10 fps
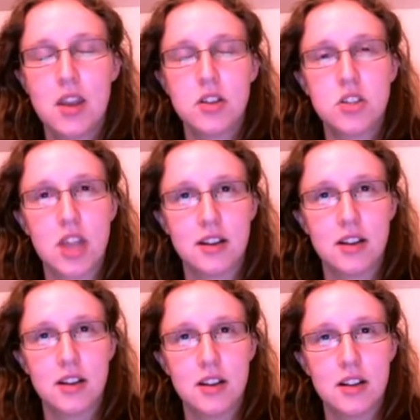So,
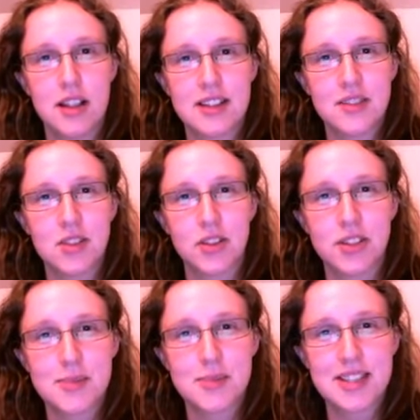let's have a look
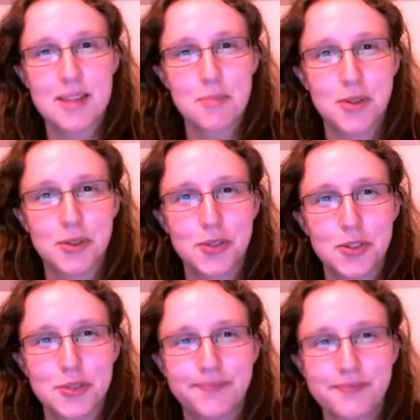at some
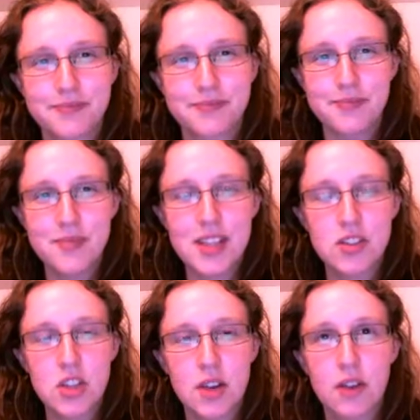examples.
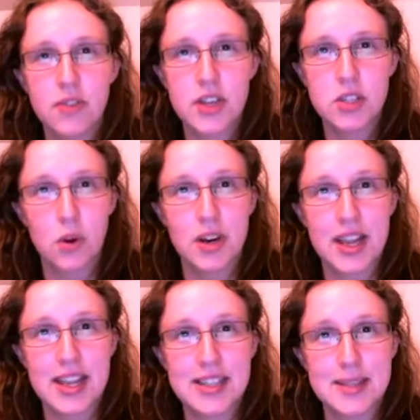So our first one
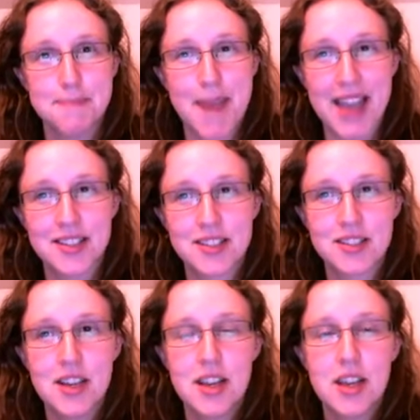is
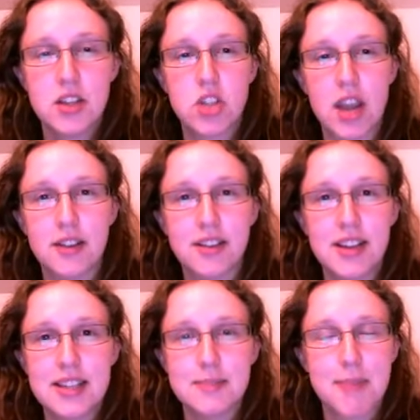mass. So,
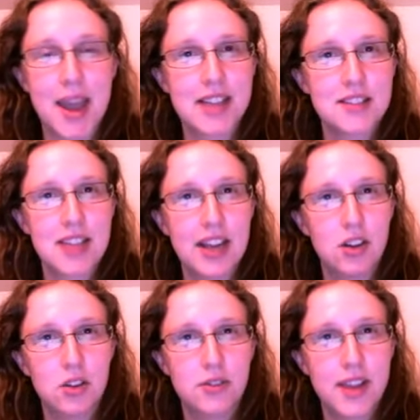is mass
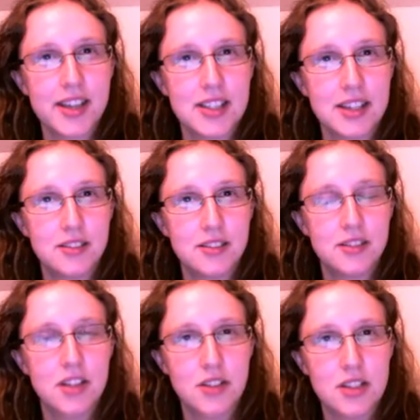scalar or vector?
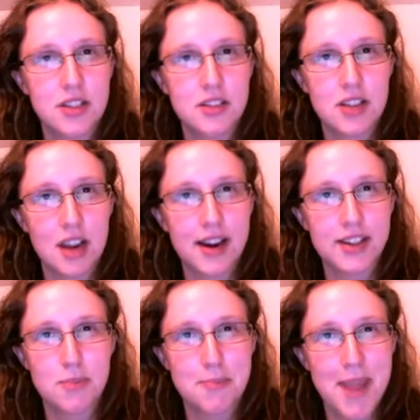Does its
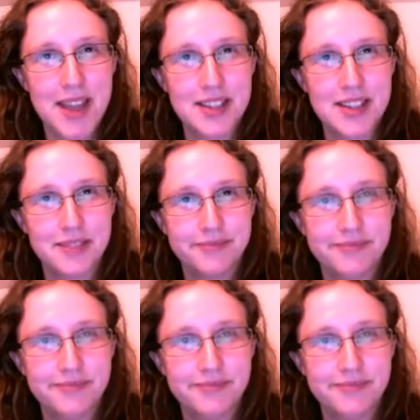direction matter?